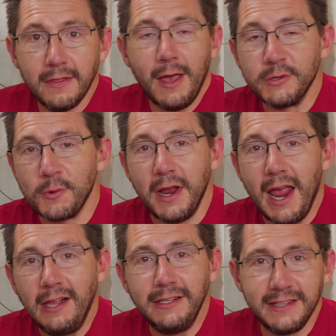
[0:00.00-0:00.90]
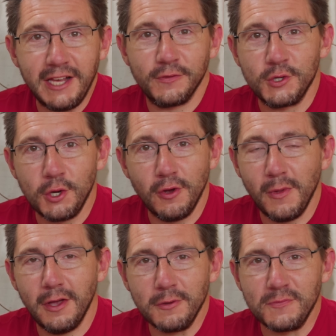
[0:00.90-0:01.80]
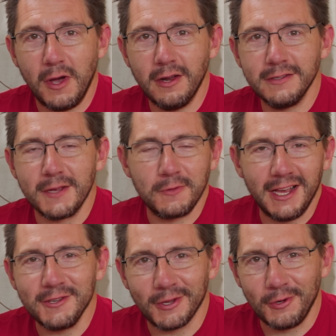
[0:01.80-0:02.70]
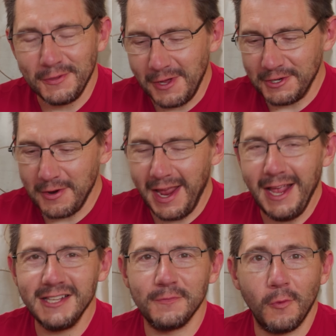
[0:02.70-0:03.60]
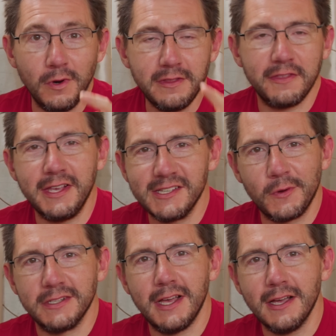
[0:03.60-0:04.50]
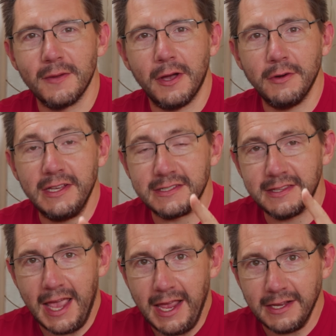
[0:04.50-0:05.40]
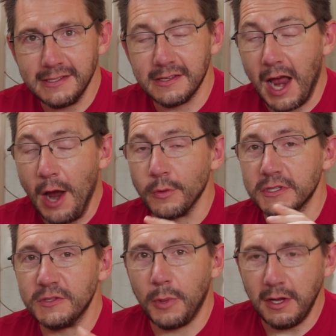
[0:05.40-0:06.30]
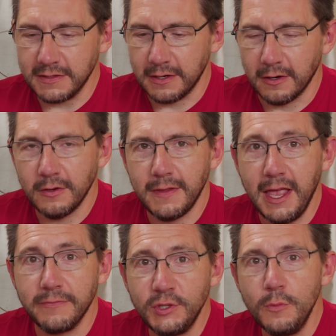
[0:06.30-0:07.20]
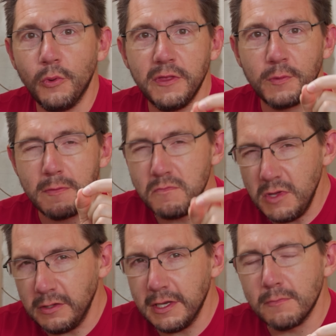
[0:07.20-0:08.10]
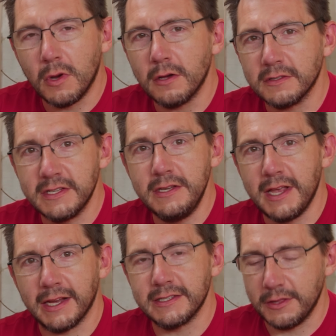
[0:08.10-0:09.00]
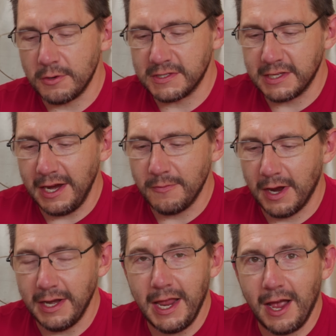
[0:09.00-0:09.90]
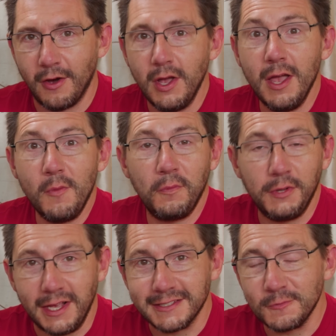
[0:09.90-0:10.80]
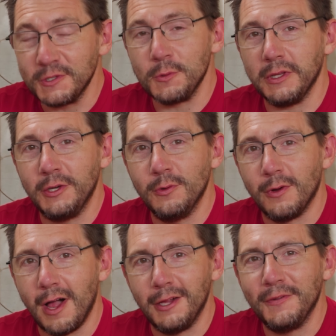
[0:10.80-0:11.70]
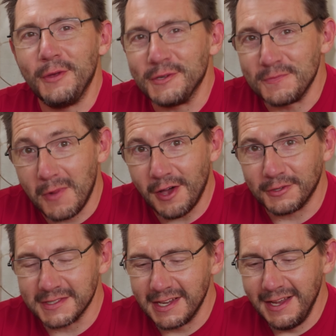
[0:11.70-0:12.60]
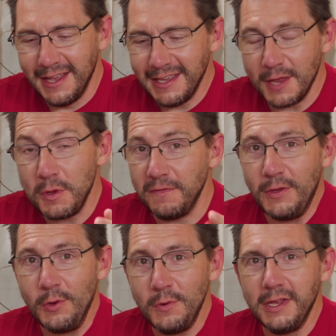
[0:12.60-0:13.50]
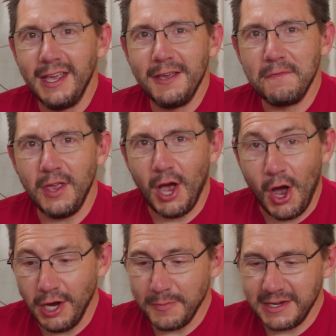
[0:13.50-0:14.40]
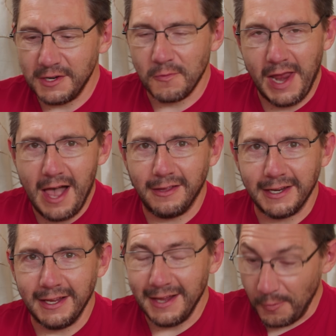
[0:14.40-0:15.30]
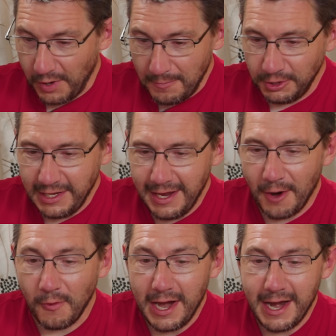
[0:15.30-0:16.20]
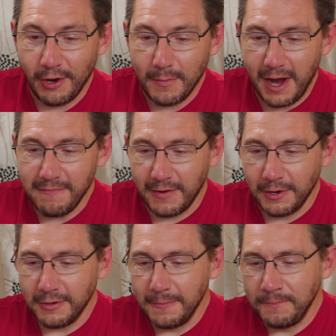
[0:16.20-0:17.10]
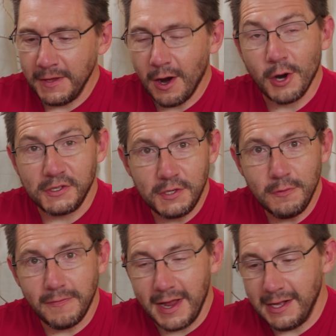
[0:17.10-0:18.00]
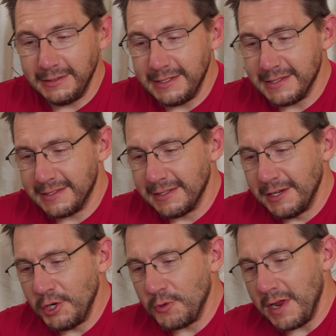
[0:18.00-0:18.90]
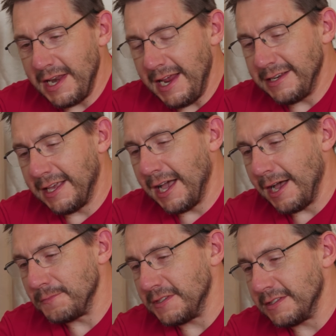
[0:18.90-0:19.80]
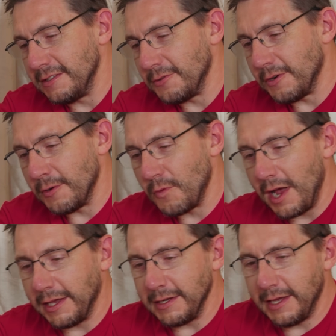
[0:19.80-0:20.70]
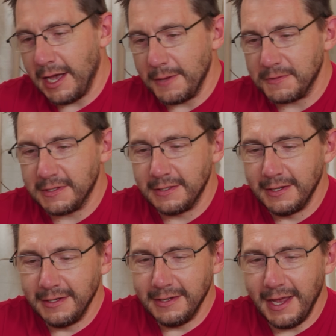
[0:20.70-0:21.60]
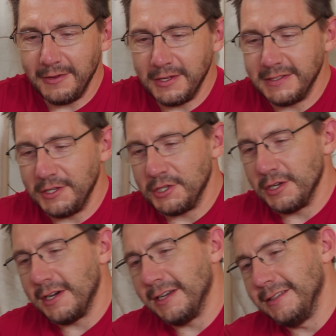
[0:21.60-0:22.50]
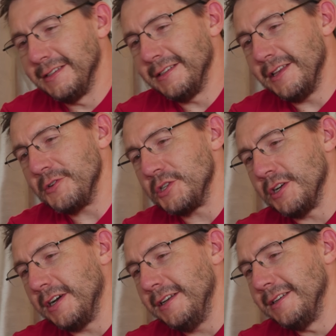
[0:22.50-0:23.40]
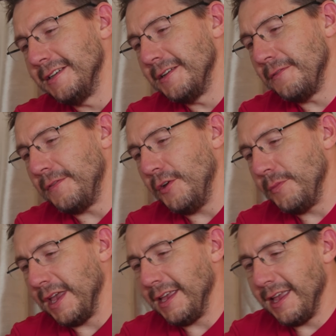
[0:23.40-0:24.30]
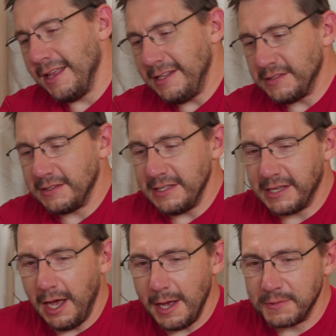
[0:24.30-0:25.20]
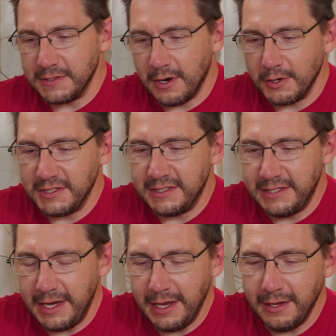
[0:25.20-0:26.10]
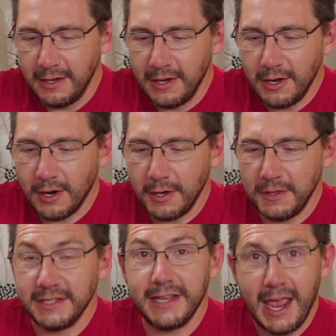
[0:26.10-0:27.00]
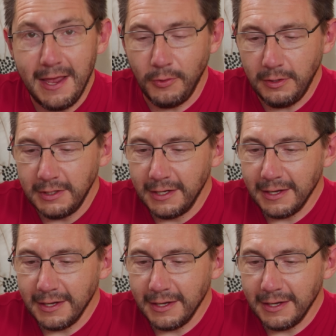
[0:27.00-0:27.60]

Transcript: That was great, Alan. Thanks for showing me all those models. I'm glad you could hold them all in your hands. But one of the things I want to talk about is Thangs, our sponsor. They have 2.3 million models indexed on their site right now. Plus, what's really cool, all of those models can be viewed via augmented reality. And what I'm looking at right now on my phone are two of Alan's grenade cups or rocket cups. Yeah, you can see Sean, there's Sean filming, and these cups are sitting on the table.